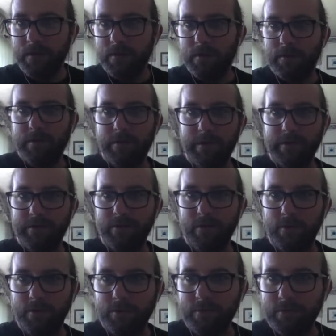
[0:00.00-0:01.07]
All right,
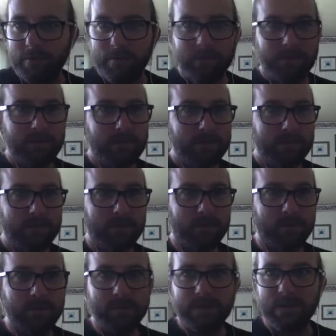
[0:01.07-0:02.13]
so for
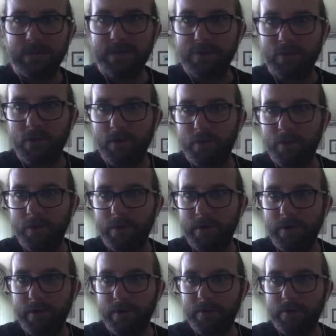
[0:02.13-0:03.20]
the 6 of you who are
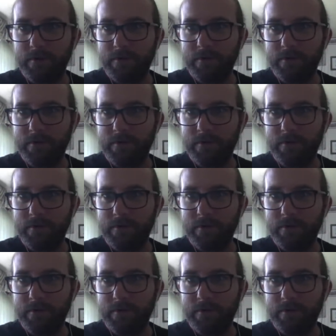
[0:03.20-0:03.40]
here,